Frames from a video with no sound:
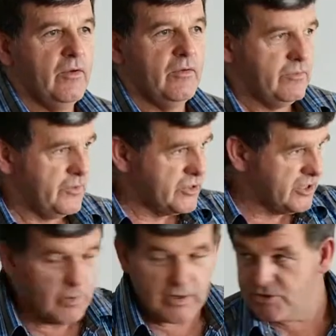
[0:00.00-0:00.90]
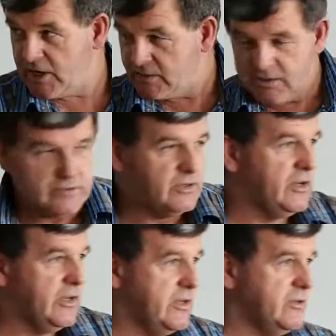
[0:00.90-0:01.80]
Firstly, what Jack did
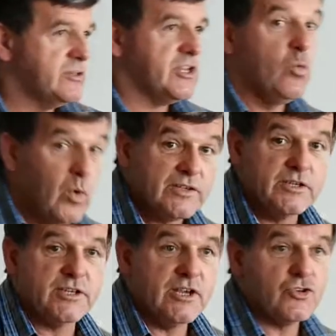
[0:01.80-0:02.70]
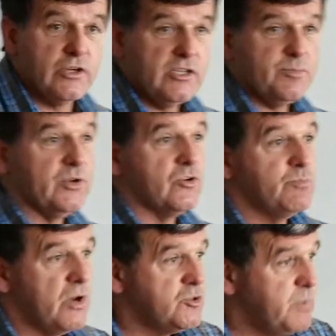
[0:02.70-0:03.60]
earlier to say what secession is, because
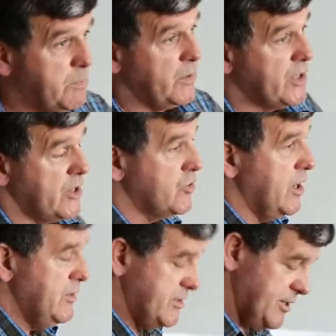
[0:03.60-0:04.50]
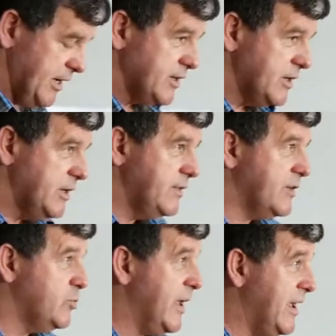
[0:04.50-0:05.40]
most people don't know, and secondly, that
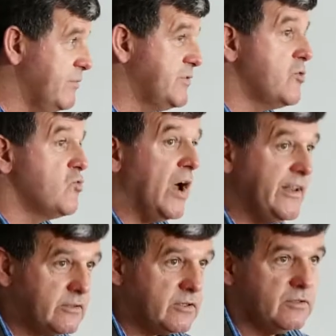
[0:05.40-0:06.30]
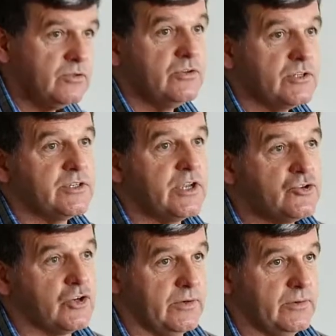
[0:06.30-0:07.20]
we have the right to secession.